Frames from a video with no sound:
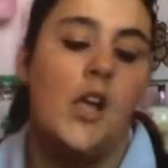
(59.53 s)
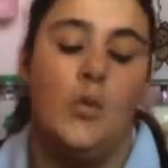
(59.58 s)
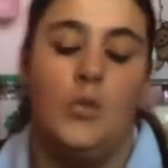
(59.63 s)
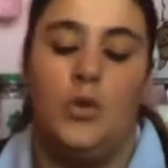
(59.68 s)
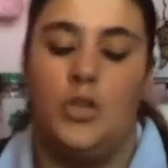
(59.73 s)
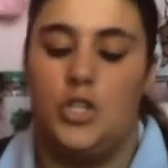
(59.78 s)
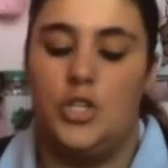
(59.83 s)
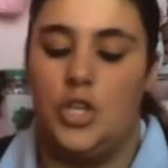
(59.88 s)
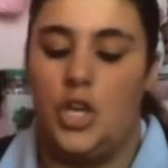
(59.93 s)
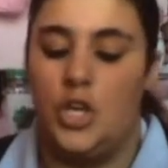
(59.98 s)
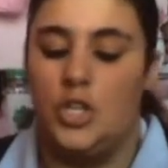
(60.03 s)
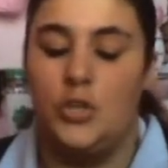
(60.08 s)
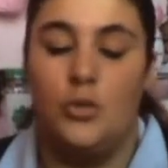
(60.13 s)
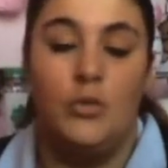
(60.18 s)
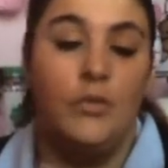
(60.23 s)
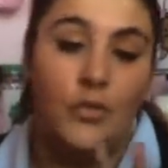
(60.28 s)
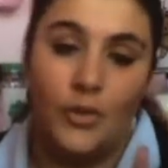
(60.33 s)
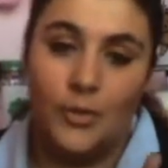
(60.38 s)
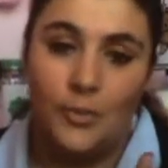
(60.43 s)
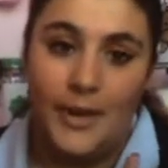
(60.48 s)
which I
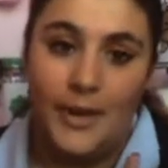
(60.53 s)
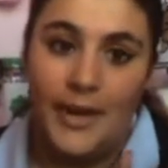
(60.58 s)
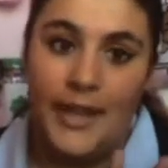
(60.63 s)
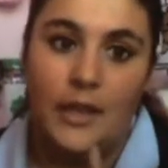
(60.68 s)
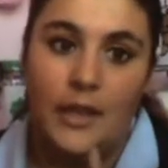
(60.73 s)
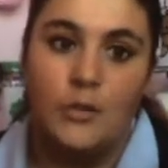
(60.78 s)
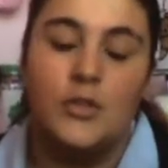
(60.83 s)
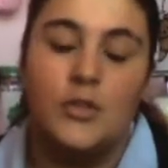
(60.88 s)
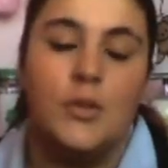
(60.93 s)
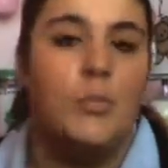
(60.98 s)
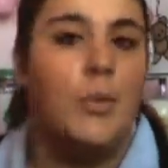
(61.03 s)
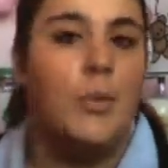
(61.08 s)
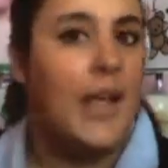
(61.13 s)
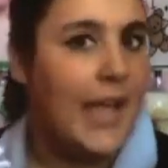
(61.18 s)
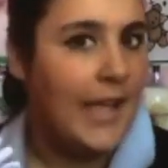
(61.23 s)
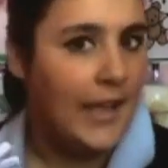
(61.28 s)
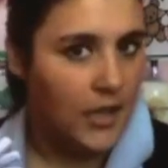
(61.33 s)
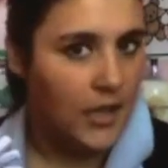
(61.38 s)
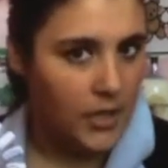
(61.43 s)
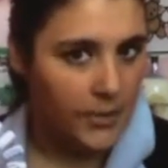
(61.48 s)
do all my nails but it
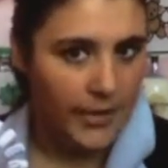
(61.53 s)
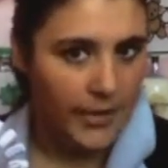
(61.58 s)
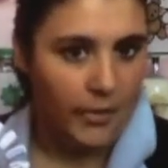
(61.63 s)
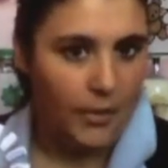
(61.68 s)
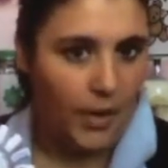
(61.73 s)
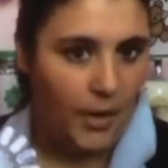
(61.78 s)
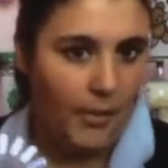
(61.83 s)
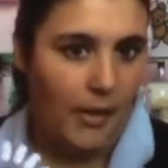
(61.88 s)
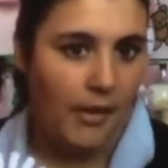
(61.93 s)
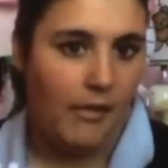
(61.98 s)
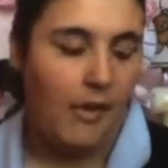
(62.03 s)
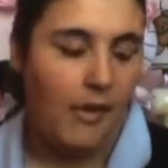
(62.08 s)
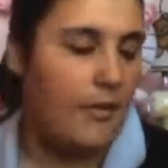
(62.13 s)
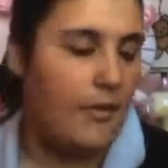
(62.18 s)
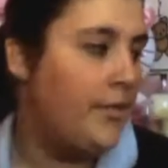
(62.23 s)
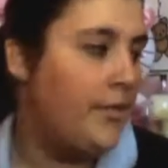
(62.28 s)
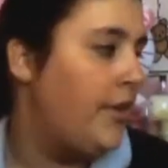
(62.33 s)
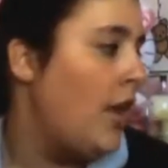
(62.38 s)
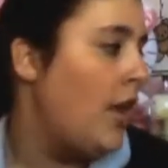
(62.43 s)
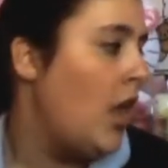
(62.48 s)
ain't going to be a white
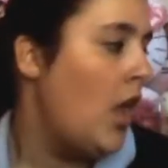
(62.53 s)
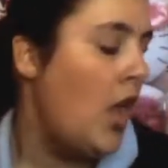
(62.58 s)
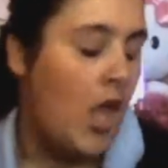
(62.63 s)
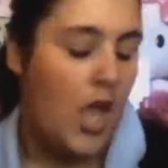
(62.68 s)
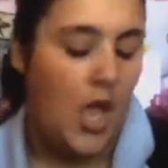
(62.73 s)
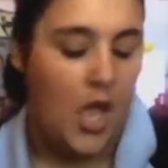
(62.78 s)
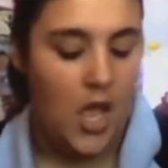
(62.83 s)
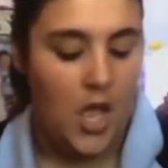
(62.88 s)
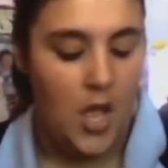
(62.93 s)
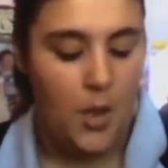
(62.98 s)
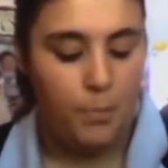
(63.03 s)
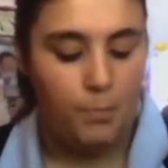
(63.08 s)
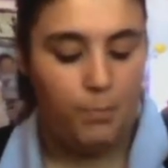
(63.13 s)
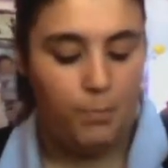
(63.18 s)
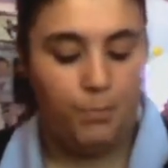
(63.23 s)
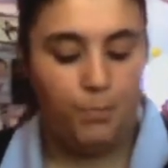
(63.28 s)
background um,